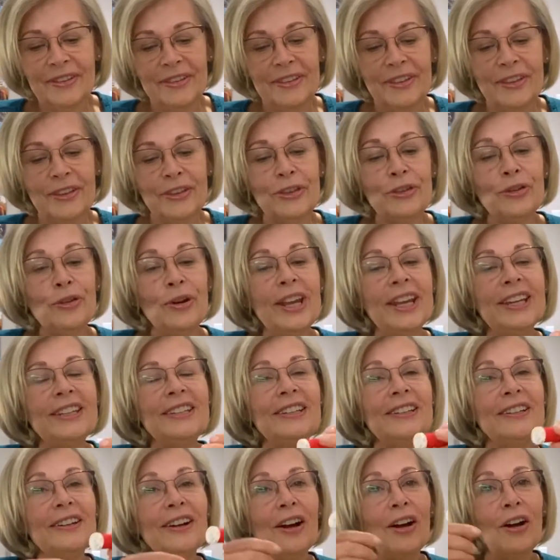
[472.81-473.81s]
the
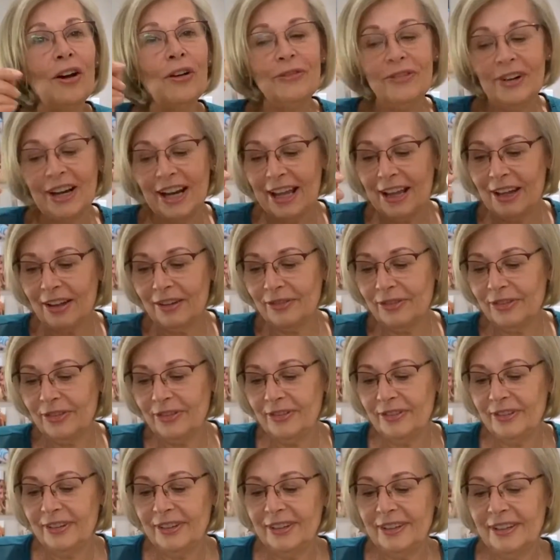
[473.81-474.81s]
thread of love,
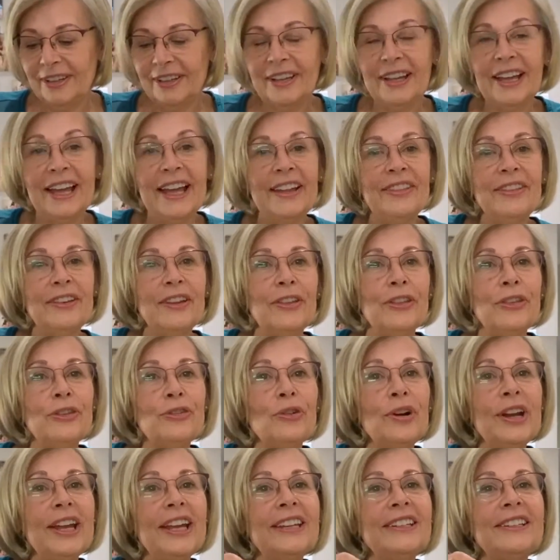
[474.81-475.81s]
and the
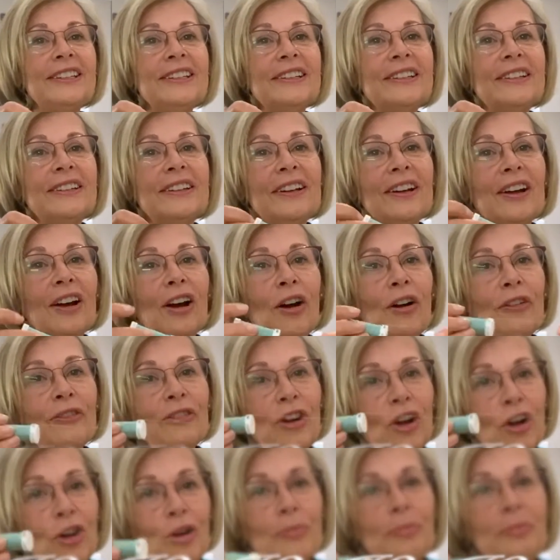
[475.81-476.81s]
thread of
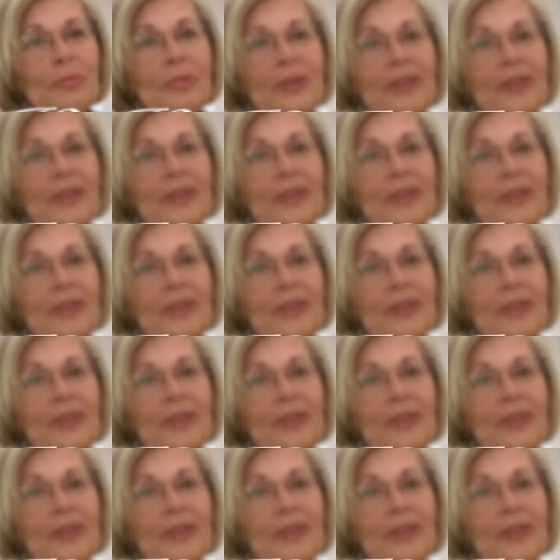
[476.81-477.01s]
hope.